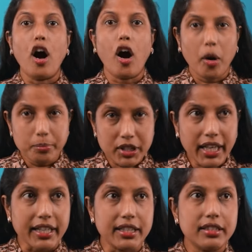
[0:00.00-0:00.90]

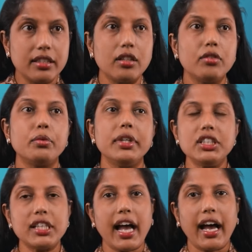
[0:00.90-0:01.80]
objects
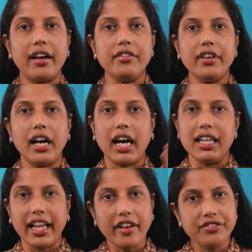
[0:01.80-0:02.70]
which have a
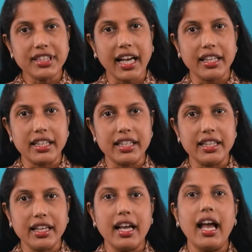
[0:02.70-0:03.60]
left-handed
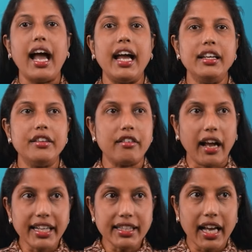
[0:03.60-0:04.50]
and a
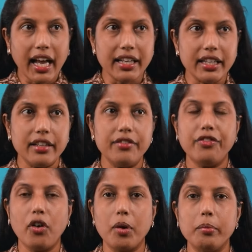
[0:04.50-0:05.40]
right-handed
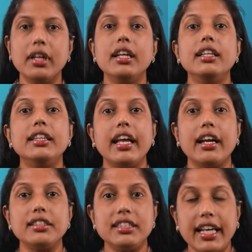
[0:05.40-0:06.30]
form, they
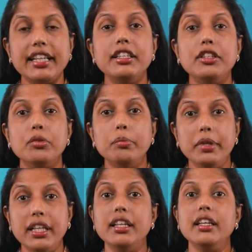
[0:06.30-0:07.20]
are said to
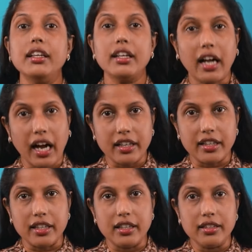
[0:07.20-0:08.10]
be
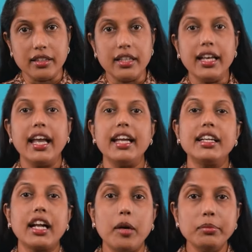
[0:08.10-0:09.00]
chiral.
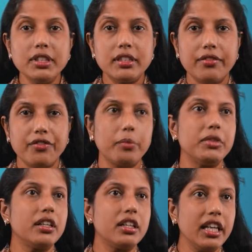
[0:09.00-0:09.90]
It comes from
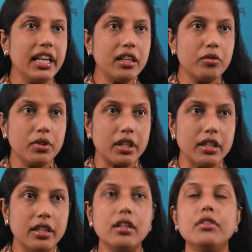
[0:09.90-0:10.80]
the Greek
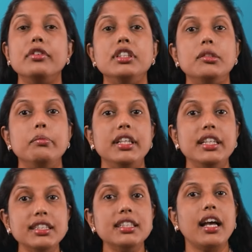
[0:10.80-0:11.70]
word which
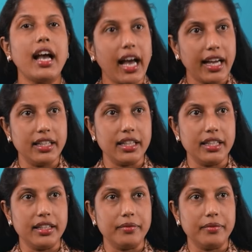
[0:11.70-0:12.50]
means handed.